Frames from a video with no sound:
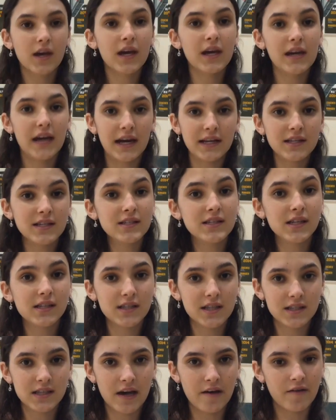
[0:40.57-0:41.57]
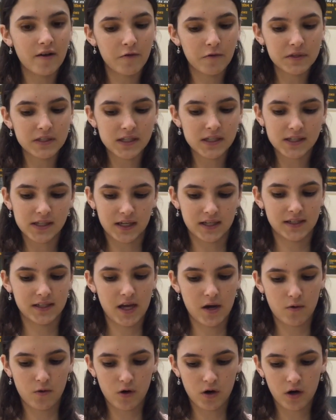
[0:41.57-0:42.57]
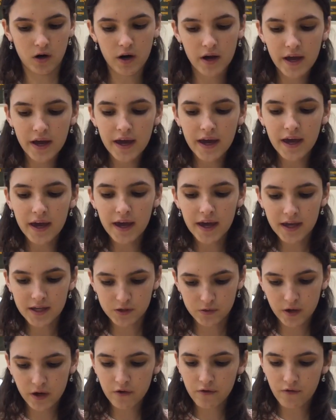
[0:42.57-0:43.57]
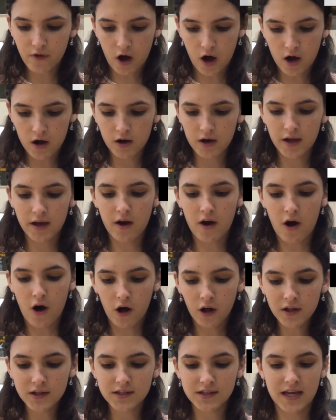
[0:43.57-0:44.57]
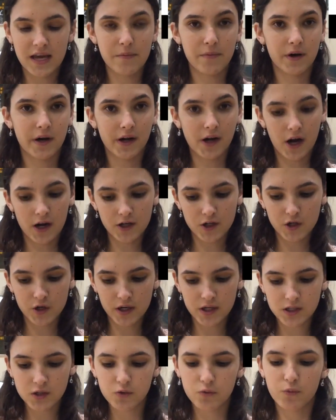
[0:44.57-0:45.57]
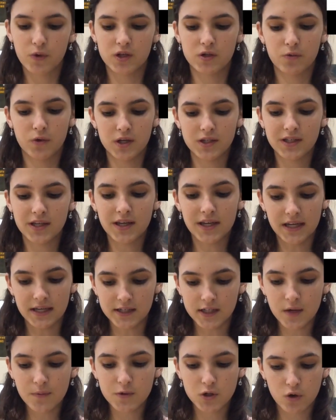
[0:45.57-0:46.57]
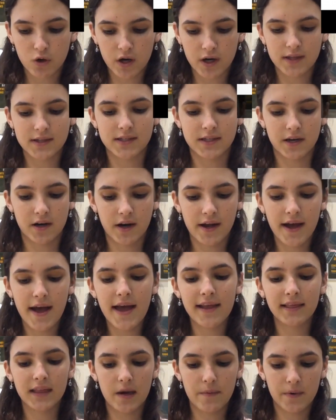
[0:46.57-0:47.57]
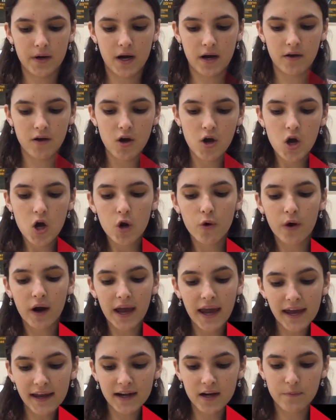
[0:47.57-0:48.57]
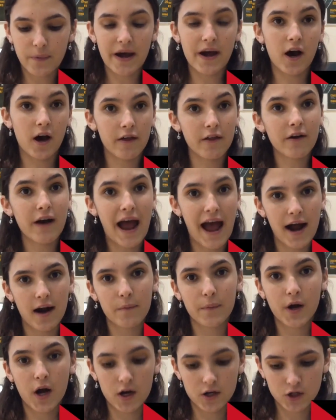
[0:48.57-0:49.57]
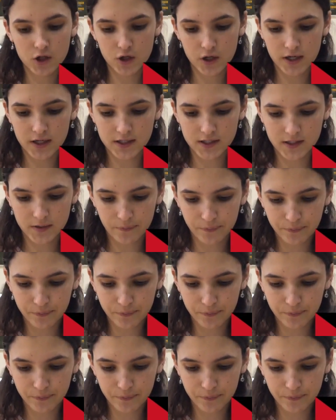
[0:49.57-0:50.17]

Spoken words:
In 1967 was the Six-Day War. Israel fought all its neighboring countries, which was Egypt, Jordan, Syria, and Lebanon, who were aided by other Arab countries.